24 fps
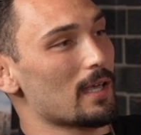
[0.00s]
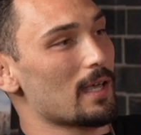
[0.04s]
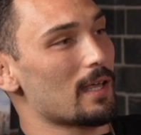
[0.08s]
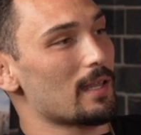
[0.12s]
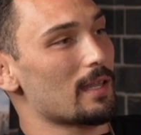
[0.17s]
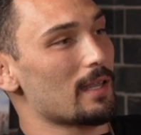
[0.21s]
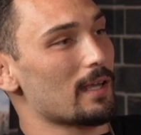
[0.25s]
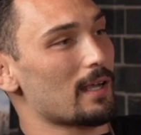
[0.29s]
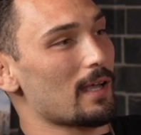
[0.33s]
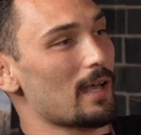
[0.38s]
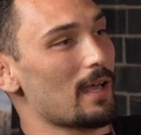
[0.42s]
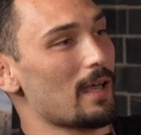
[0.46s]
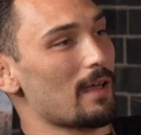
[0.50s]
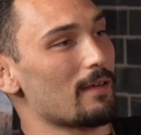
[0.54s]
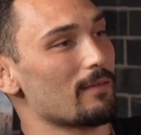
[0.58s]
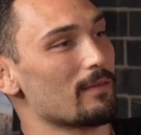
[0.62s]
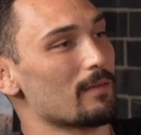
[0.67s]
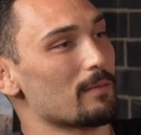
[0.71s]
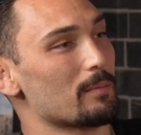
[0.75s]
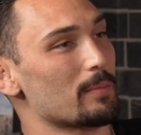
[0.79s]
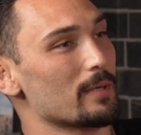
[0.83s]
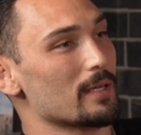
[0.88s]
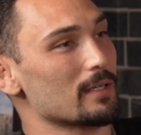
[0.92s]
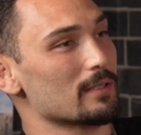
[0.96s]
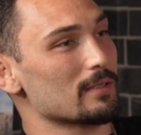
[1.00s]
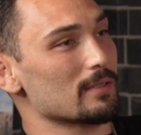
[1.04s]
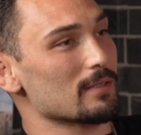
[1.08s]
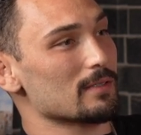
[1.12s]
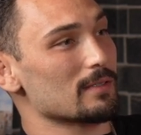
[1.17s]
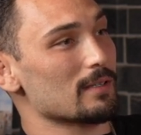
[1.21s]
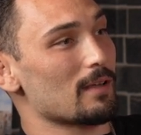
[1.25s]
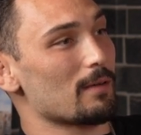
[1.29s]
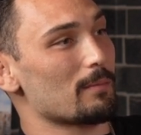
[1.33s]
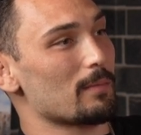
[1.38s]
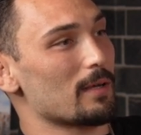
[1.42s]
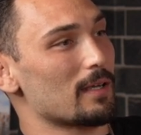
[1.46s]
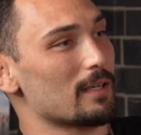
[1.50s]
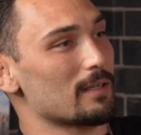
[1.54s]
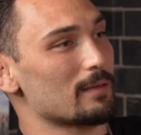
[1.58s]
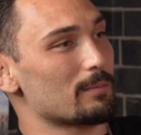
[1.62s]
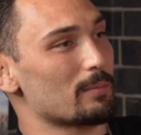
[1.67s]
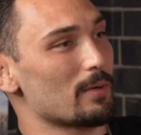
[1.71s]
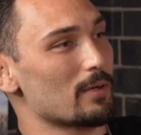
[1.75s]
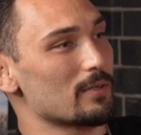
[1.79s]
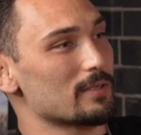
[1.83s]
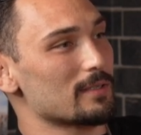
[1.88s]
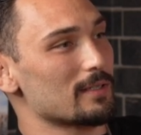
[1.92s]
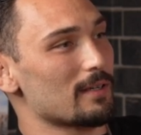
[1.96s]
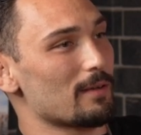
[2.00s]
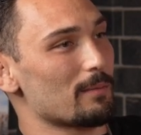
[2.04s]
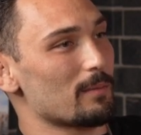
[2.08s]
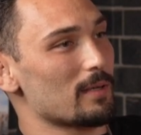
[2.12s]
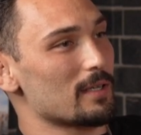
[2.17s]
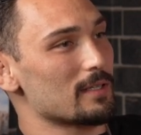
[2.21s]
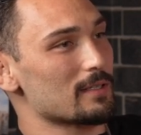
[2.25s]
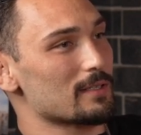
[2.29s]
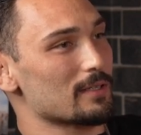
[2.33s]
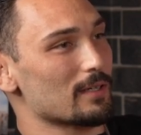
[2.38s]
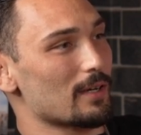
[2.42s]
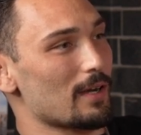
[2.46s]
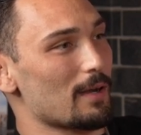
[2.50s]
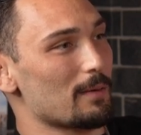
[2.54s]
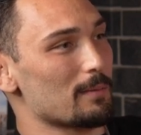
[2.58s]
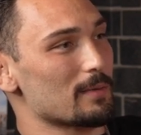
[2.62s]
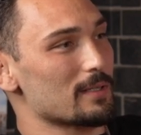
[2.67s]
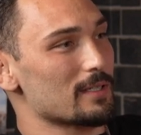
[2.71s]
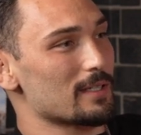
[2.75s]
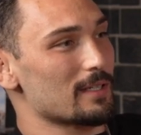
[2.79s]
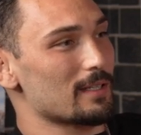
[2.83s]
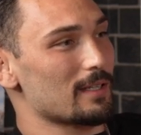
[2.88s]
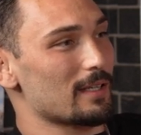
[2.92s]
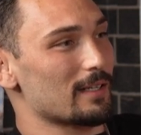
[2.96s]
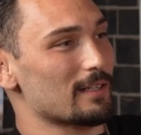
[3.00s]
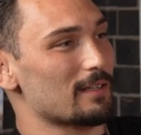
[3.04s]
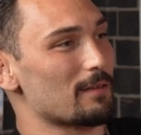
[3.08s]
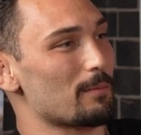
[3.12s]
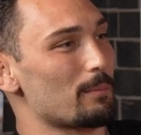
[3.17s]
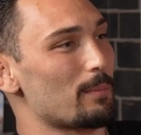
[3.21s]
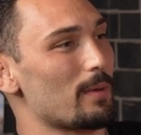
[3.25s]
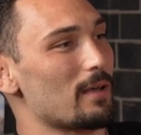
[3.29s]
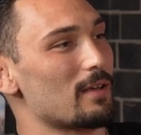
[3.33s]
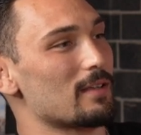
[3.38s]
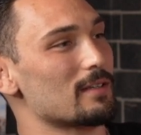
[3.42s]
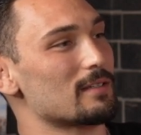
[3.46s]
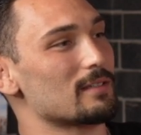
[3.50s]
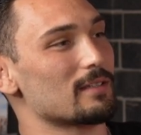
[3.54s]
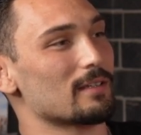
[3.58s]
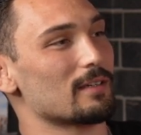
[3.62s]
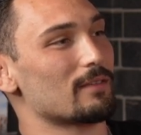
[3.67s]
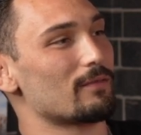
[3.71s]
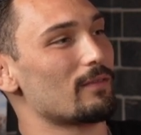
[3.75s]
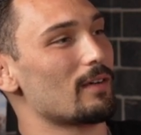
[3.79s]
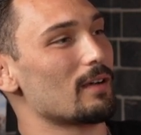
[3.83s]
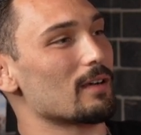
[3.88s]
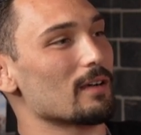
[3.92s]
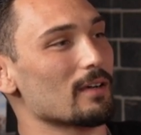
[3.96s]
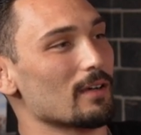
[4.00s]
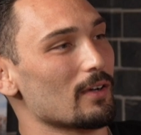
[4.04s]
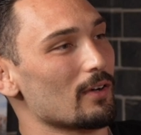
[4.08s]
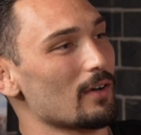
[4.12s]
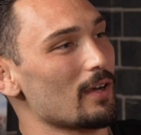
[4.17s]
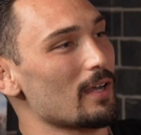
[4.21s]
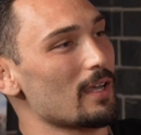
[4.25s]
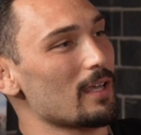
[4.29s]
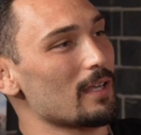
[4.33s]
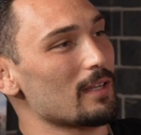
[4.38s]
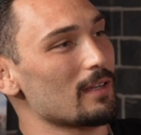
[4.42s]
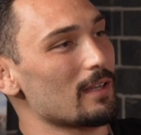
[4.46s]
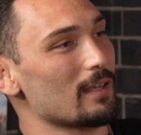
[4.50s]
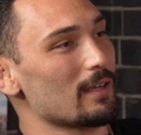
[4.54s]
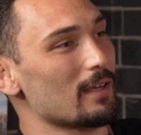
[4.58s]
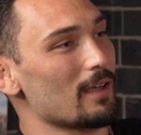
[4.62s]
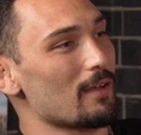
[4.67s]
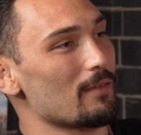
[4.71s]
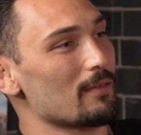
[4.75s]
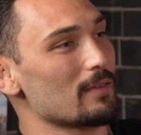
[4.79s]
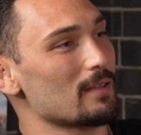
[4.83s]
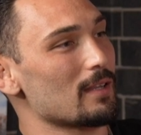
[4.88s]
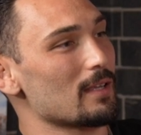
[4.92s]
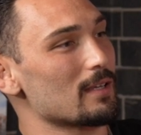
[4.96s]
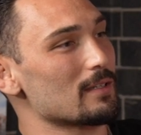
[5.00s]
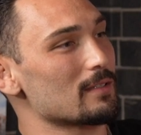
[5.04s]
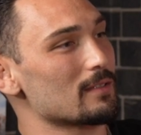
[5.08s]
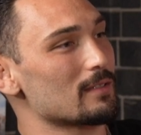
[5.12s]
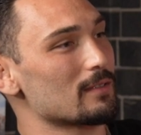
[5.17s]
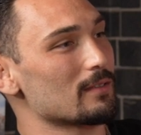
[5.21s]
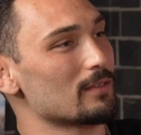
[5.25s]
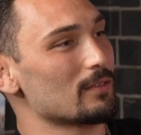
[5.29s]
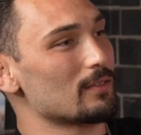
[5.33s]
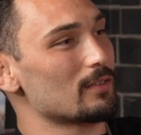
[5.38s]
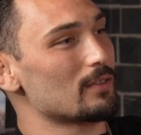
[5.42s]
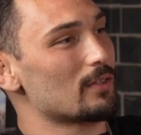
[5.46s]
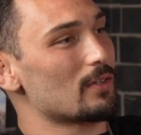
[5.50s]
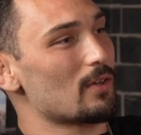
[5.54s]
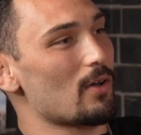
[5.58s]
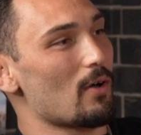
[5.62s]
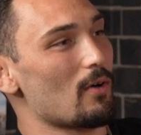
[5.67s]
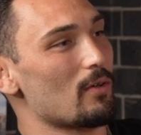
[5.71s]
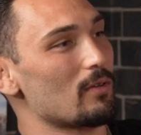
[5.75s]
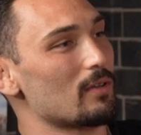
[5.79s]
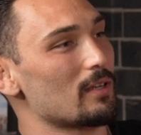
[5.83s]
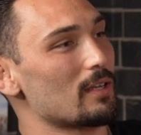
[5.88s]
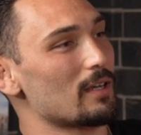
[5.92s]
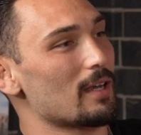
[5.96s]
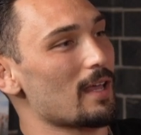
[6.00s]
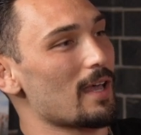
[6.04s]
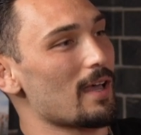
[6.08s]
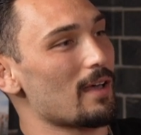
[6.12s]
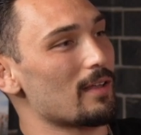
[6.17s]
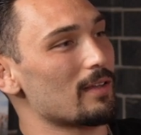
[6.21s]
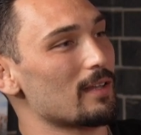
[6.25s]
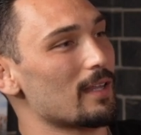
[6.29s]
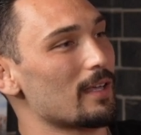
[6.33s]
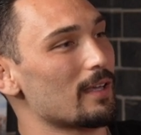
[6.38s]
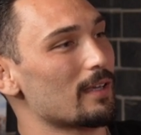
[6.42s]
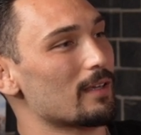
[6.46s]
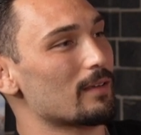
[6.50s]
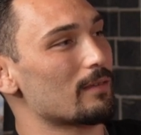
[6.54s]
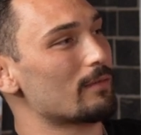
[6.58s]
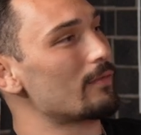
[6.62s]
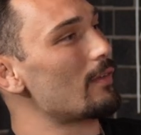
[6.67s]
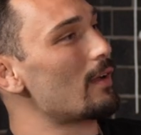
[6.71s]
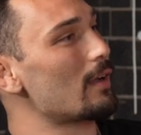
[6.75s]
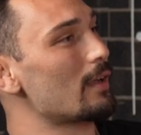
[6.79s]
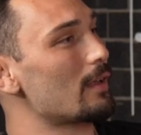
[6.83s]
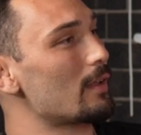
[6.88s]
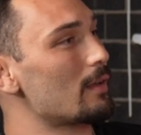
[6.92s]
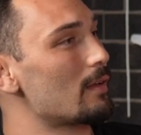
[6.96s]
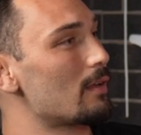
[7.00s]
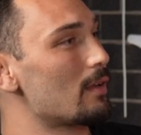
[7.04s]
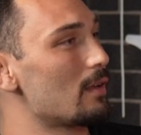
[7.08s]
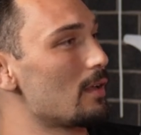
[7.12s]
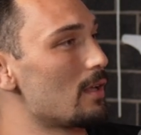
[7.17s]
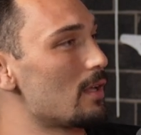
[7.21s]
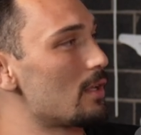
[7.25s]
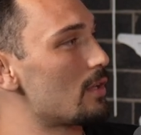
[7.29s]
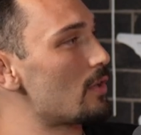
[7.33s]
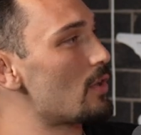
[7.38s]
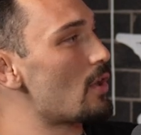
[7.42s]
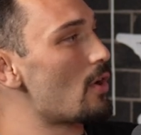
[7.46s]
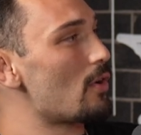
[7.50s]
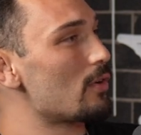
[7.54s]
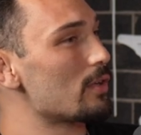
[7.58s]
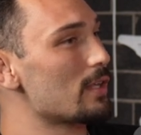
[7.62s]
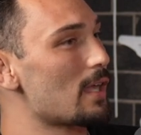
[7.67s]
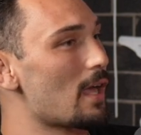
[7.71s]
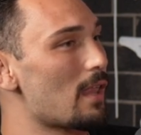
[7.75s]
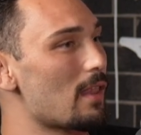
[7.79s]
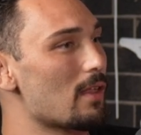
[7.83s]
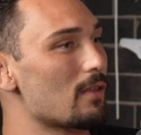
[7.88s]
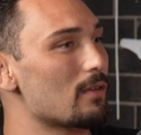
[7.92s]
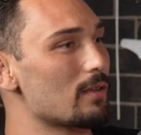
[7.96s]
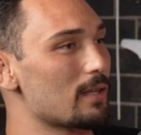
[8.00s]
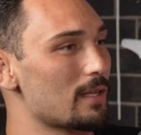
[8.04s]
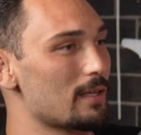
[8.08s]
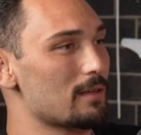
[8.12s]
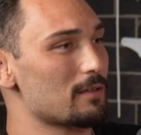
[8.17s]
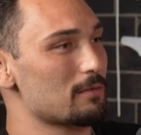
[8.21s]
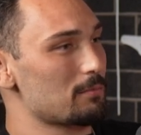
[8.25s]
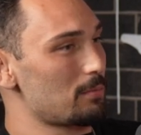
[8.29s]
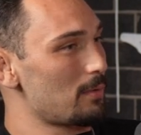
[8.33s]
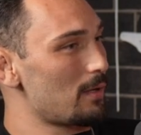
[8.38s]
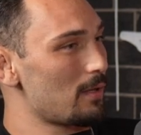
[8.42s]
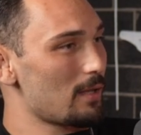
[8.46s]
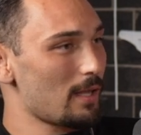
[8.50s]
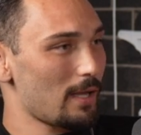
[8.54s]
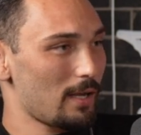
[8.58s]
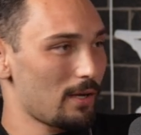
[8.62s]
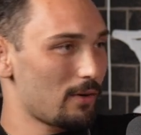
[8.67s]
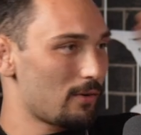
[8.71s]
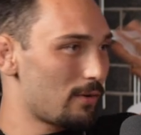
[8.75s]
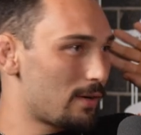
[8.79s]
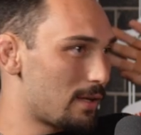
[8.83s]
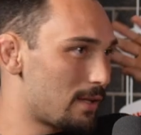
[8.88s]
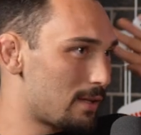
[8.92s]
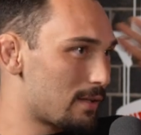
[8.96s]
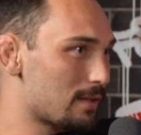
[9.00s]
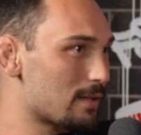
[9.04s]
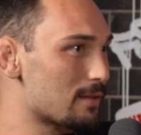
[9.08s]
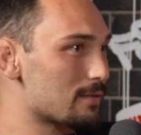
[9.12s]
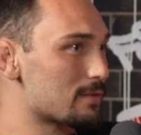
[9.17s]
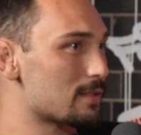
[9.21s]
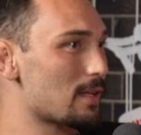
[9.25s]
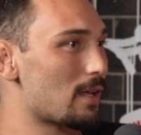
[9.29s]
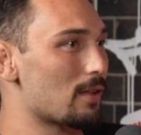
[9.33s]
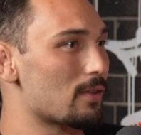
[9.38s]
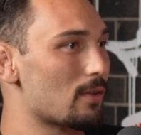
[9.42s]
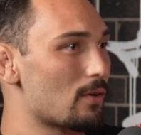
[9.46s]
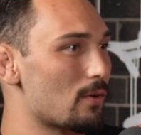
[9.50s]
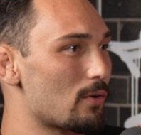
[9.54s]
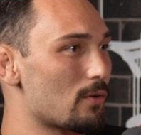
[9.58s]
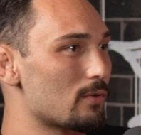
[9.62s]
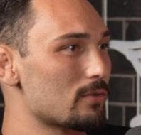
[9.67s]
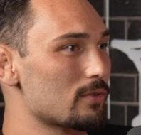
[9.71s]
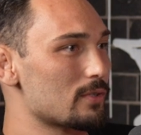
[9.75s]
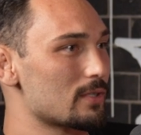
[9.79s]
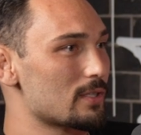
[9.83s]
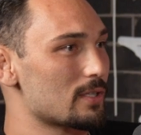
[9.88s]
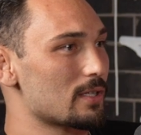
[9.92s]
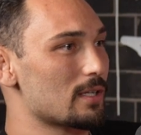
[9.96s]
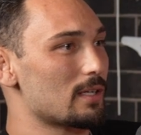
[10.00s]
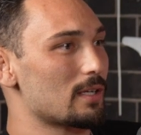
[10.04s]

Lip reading: Like I have the pictures posted on my Instagram and shit. Like the buds look fucking great. Like everything's collared out. Like fucking no yellow leaves, bro. Like green leaves down the whole shit.